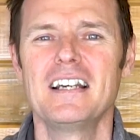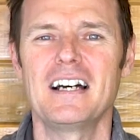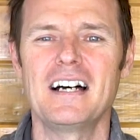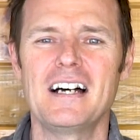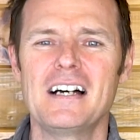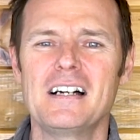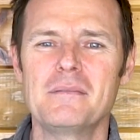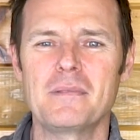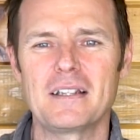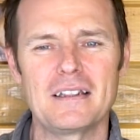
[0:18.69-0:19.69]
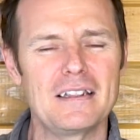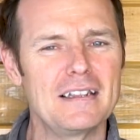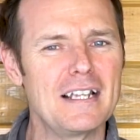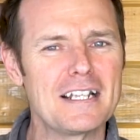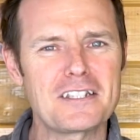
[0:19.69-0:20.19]

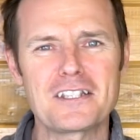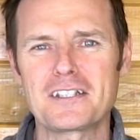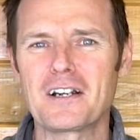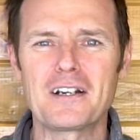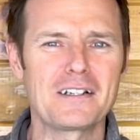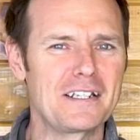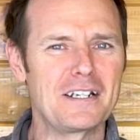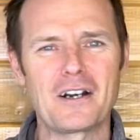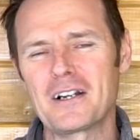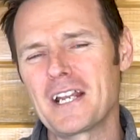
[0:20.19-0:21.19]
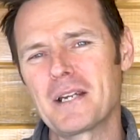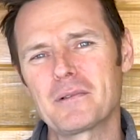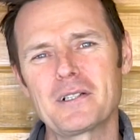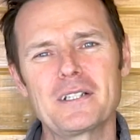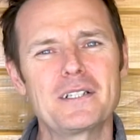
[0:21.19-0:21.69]
Let's start in our
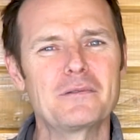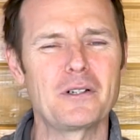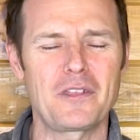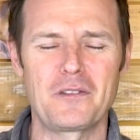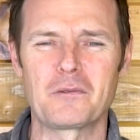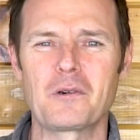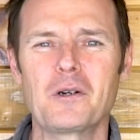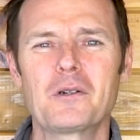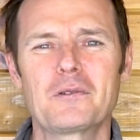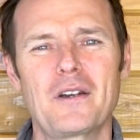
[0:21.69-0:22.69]
neighborhood with the Rogue